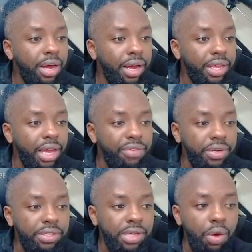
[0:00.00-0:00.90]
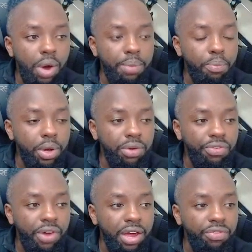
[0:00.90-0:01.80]
gave us a
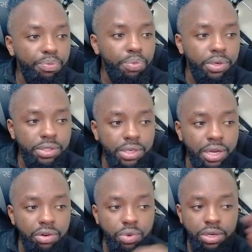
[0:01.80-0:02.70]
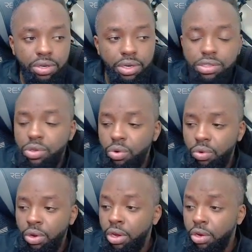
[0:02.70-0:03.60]
1.5% return.
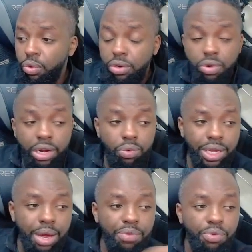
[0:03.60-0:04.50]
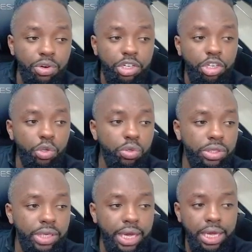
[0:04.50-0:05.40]
So doing trade recap for
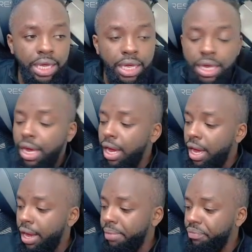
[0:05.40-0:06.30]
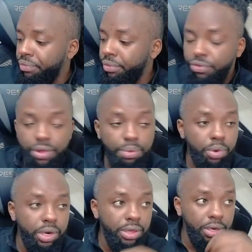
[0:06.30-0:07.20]
Tuesday,
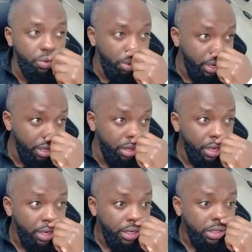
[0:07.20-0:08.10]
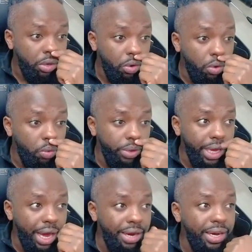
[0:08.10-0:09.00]
February the 20th. So
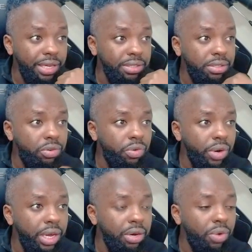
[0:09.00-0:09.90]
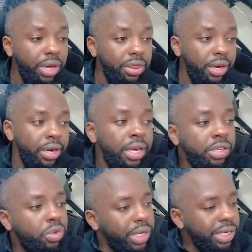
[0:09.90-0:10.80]
we had a nice trade right there.
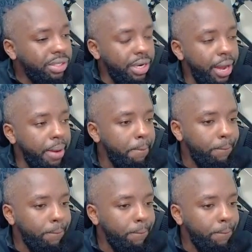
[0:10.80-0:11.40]
So yesterday